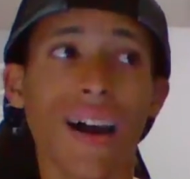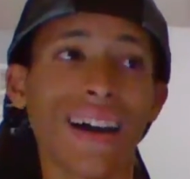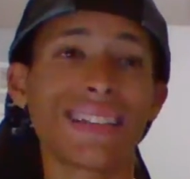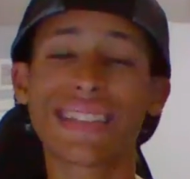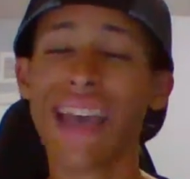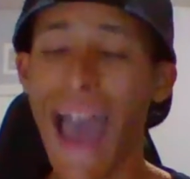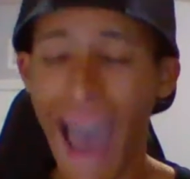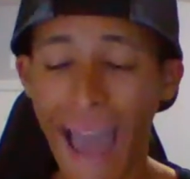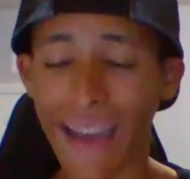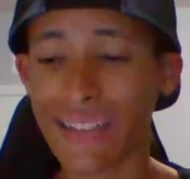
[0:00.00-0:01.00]

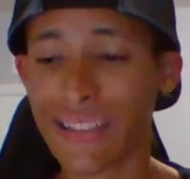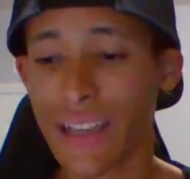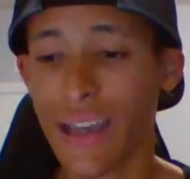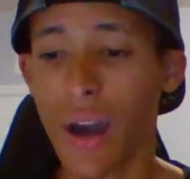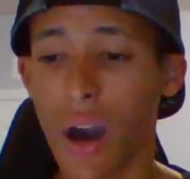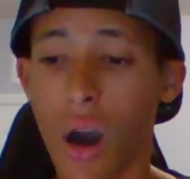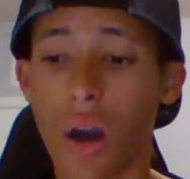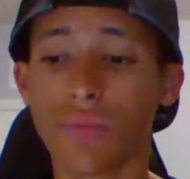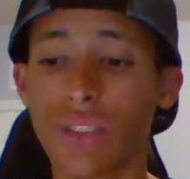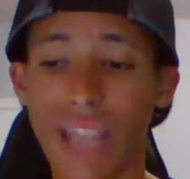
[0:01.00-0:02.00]
attacks
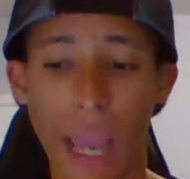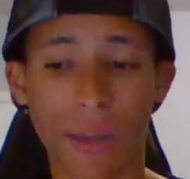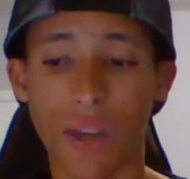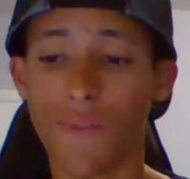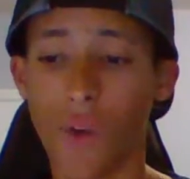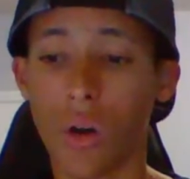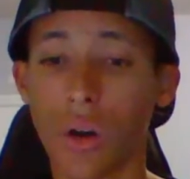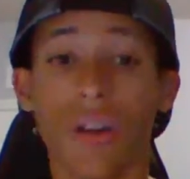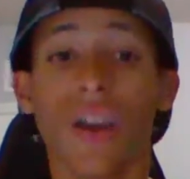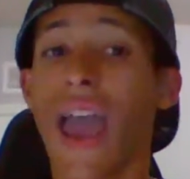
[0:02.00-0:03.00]
Semi-Gavar,